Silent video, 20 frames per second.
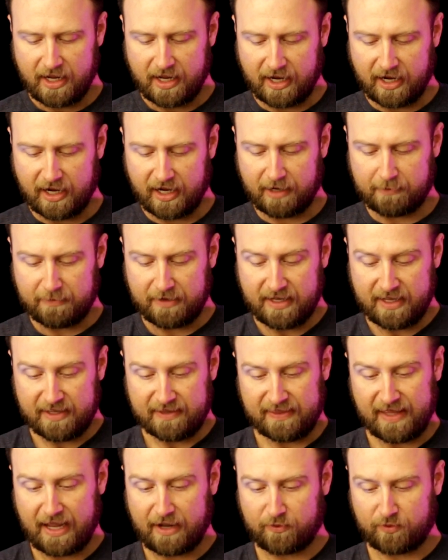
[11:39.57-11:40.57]

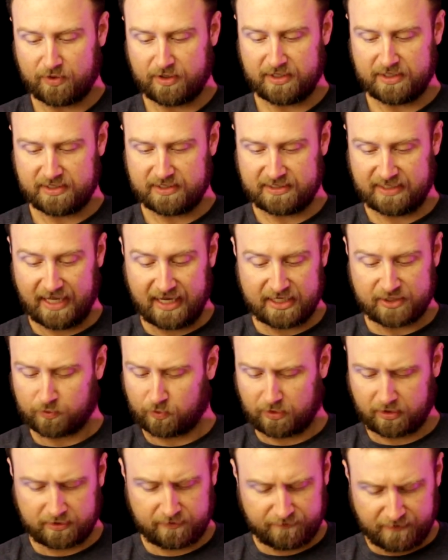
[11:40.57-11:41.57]
that has
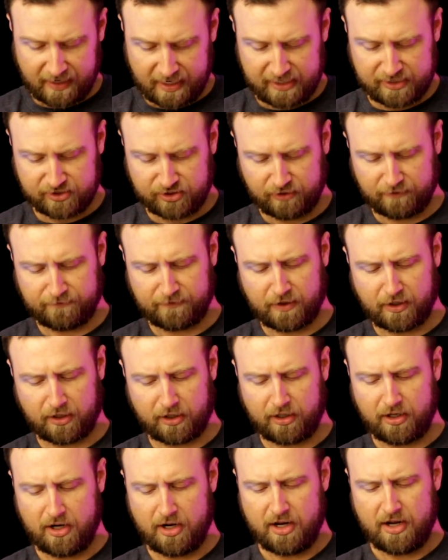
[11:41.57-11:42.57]
worked fine so
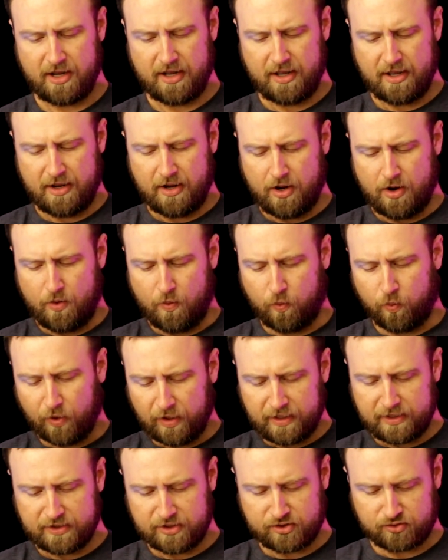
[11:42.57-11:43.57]
far.
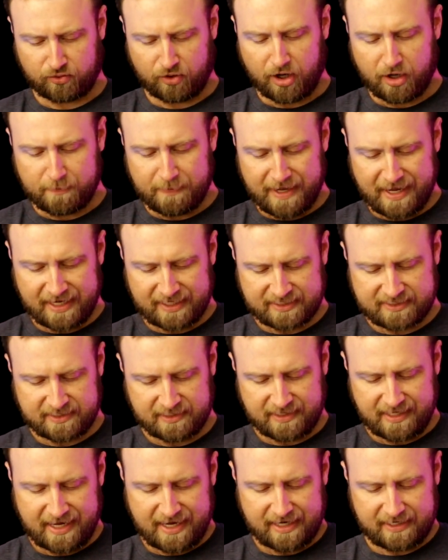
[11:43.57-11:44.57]
One of the drawbacks to
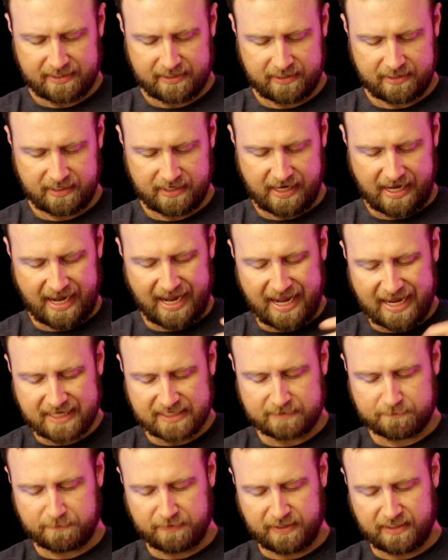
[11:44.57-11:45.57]
that
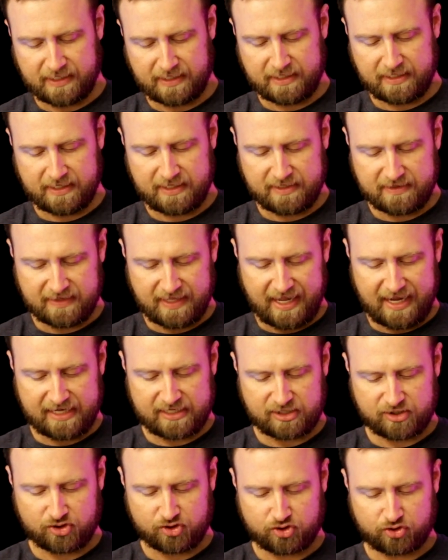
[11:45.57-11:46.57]
has been
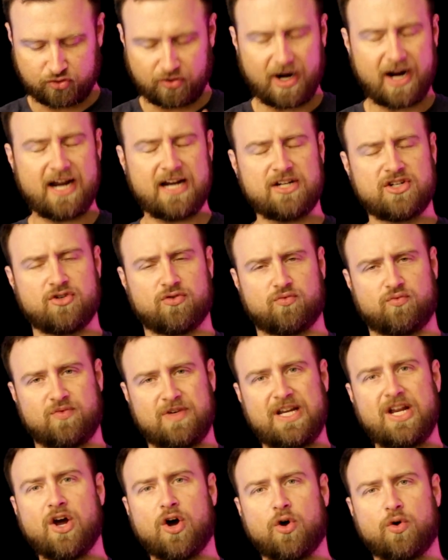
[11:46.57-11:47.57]
that trying to
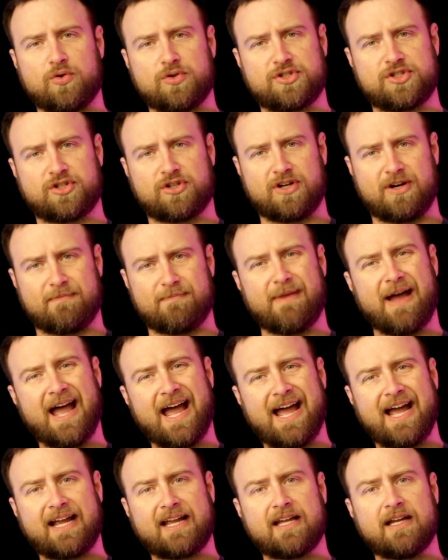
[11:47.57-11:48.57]
reholster a
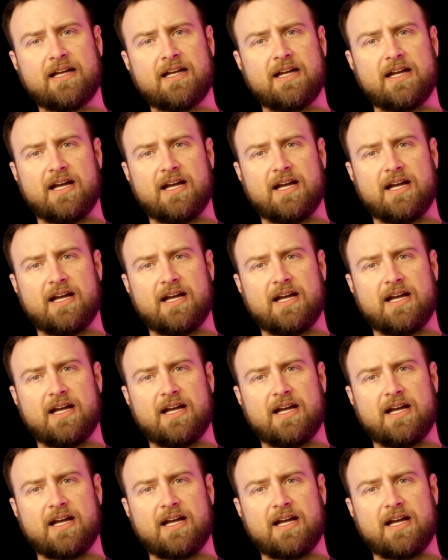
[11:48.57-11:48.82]
mag